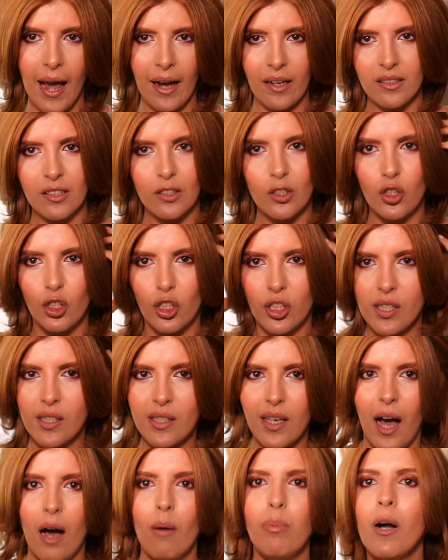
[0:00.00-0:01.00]
access to your
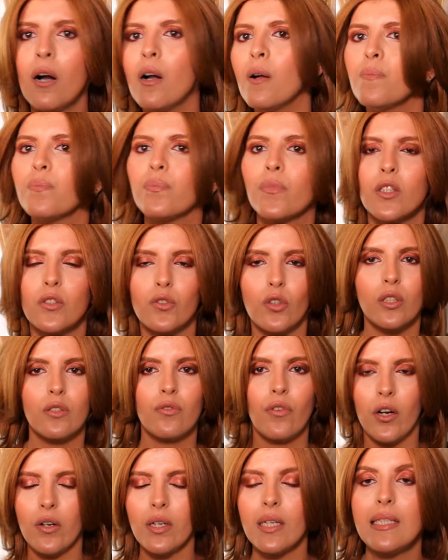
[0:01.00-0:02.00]
scalp. So it's
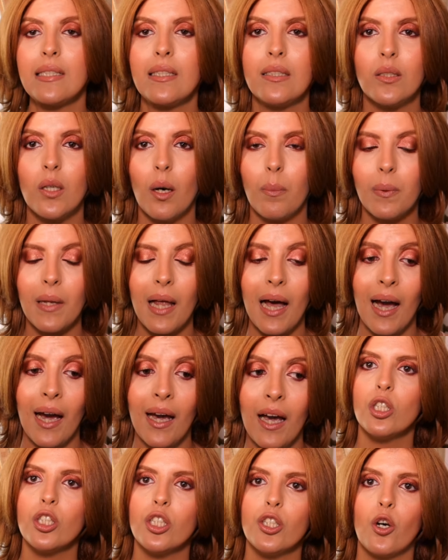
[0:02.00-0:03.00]
very easy to
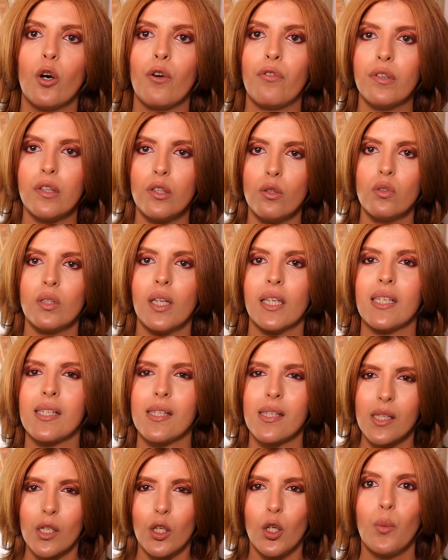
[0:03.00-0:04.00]
apply. If you use like a
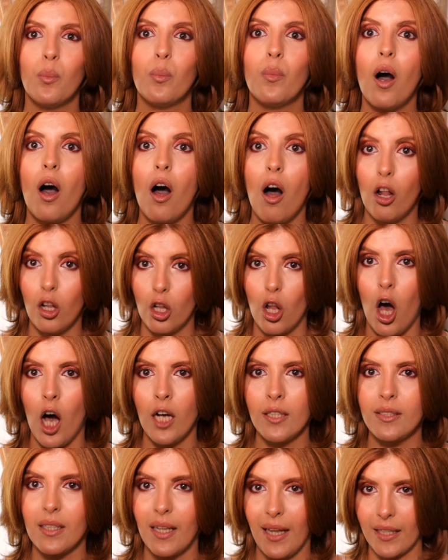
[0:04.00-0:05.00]
serum a
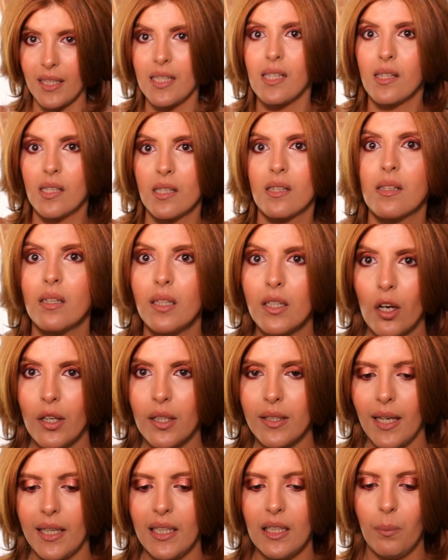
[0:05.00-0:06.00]
lot, like consistently on
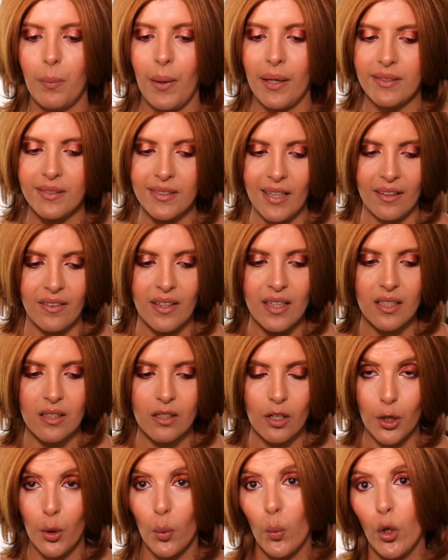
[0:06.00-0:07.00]
a daily basis, I think it's
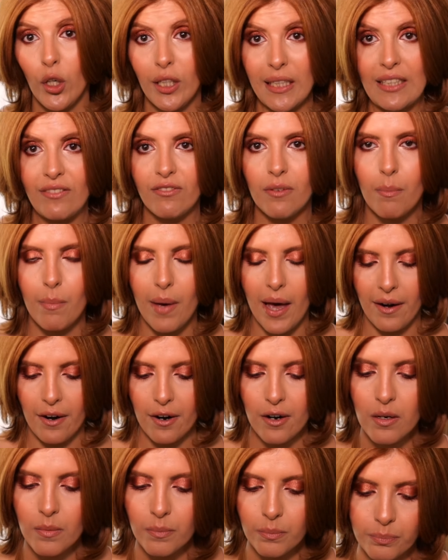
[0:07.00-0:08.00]
gonna work even
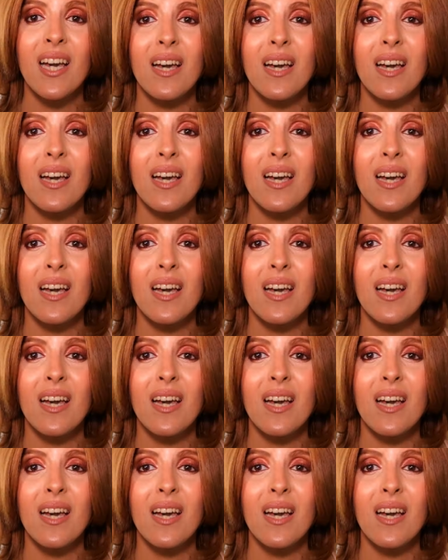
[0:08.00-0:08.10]
better.